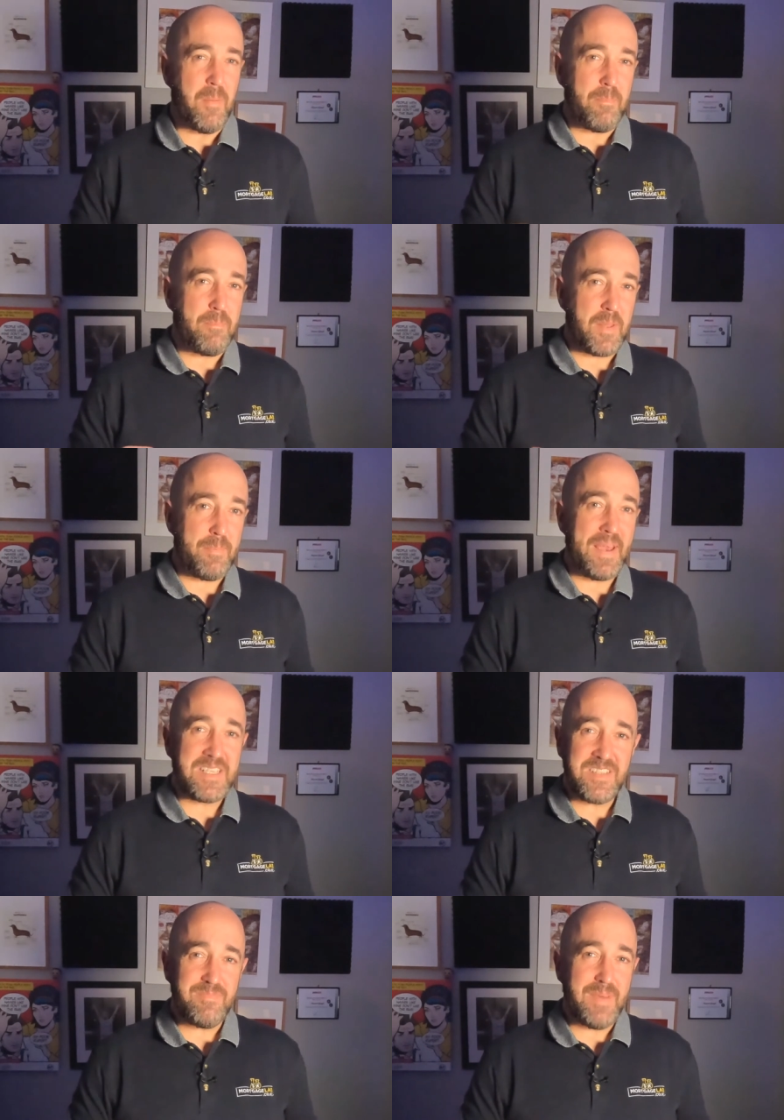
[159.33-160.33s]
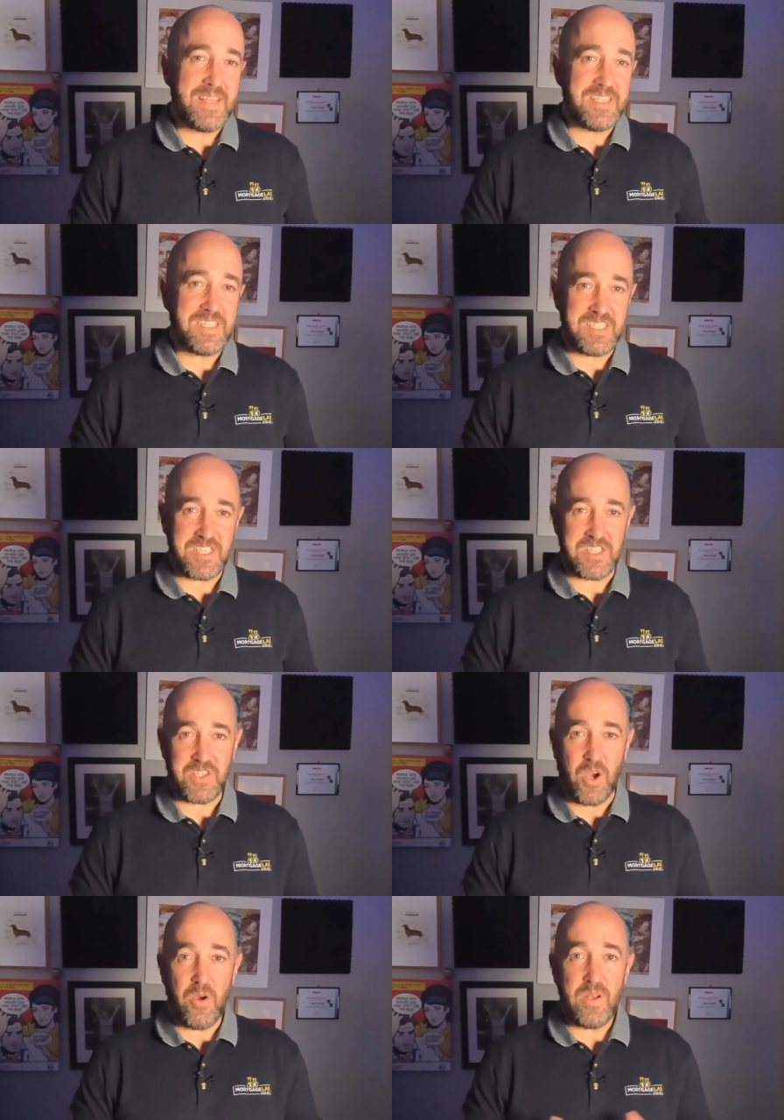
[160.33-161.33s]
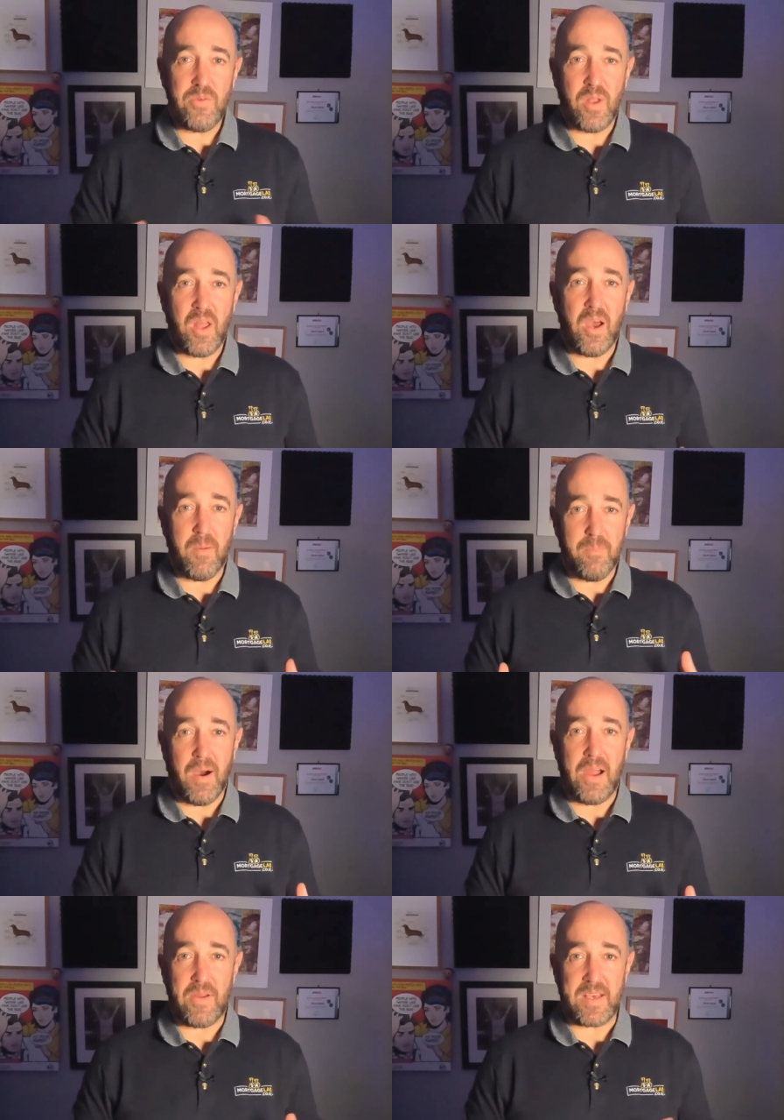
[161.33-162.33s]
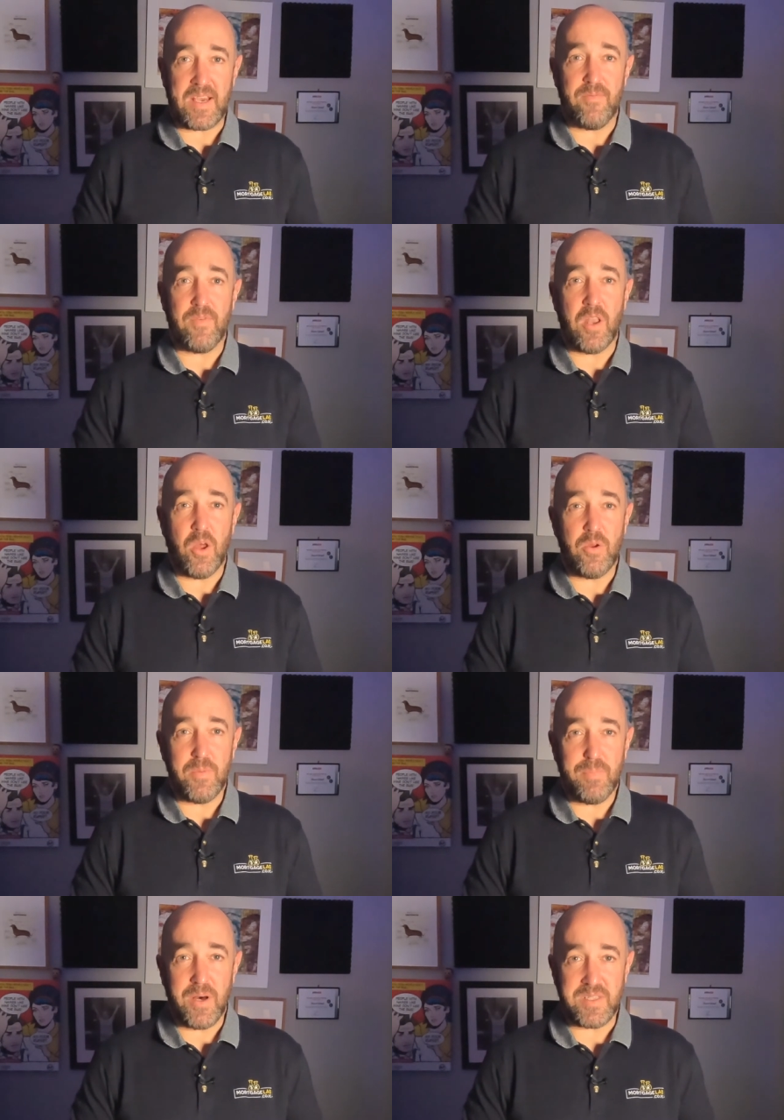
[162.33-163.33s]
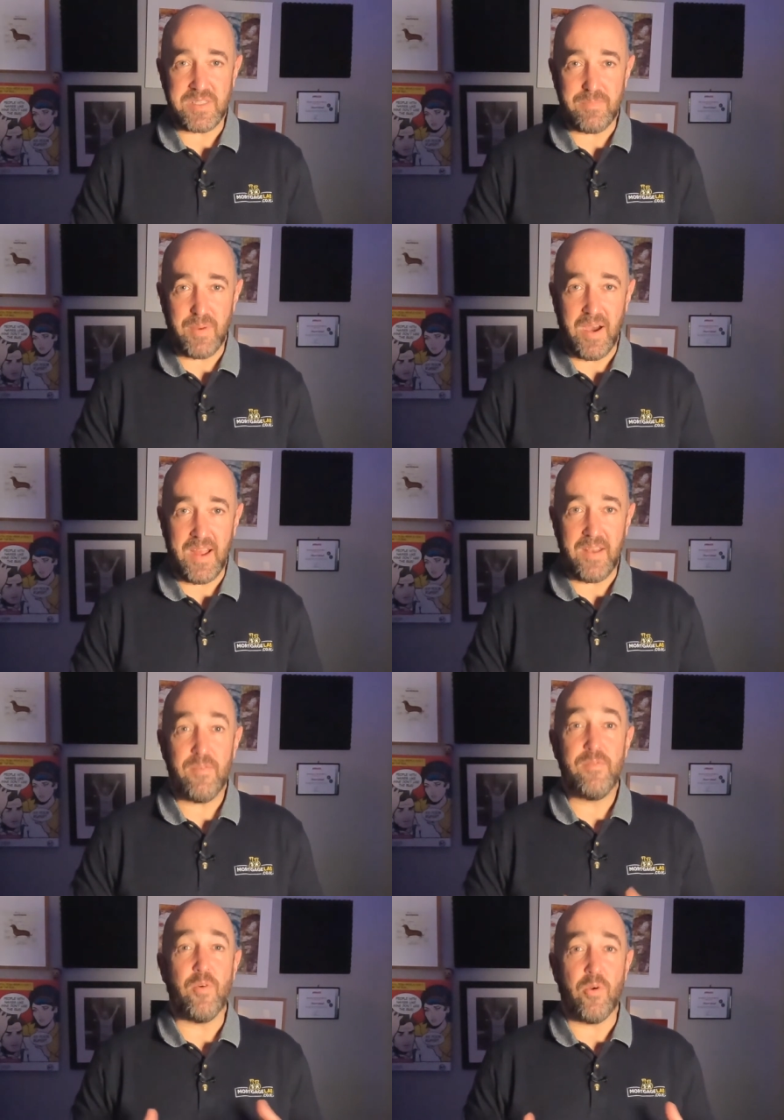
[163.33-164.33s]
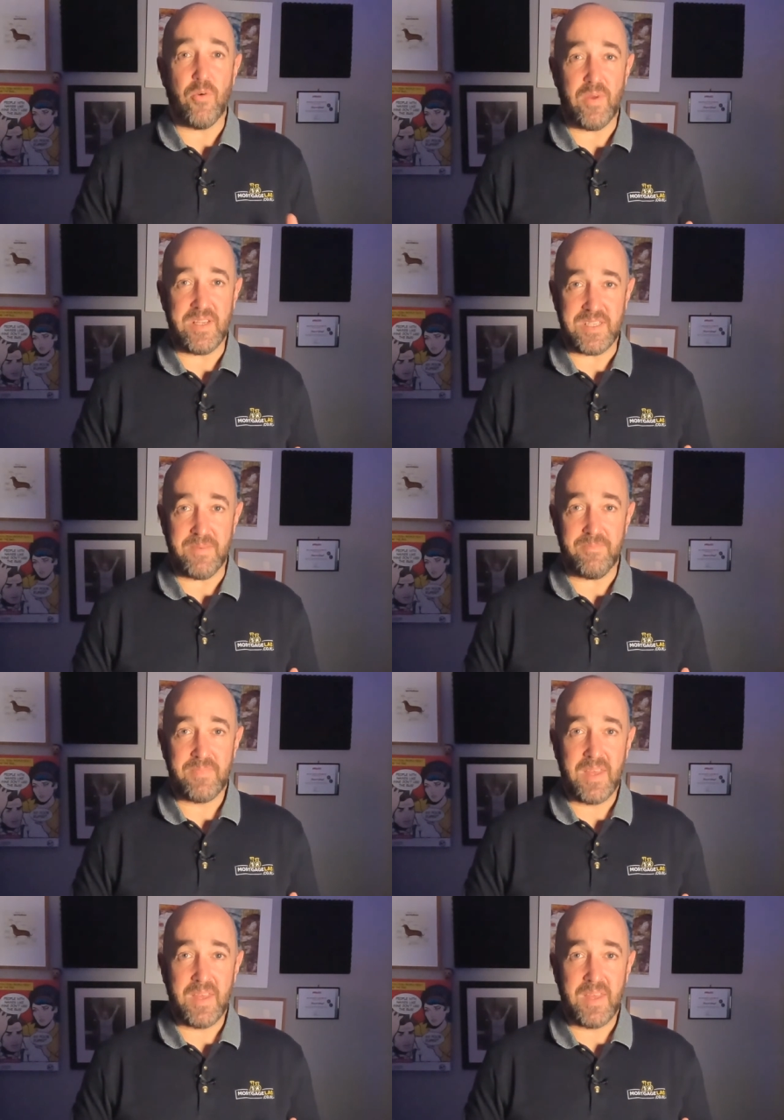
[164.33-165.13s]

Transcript: But the banks have made the decision to only rely on buyer income for low deposit buying for a reason.